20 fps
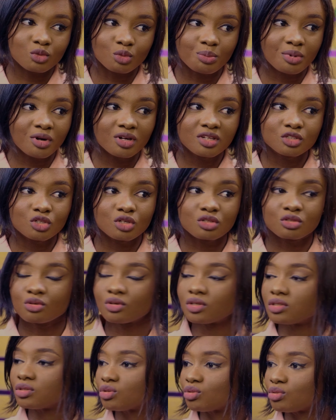We're probably just
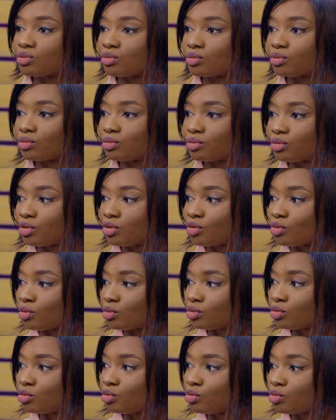going to,
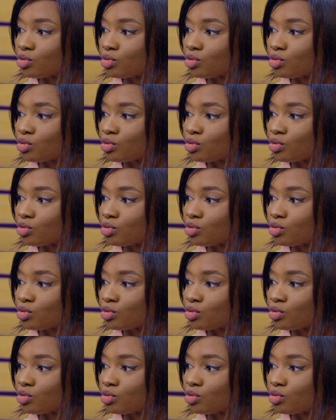do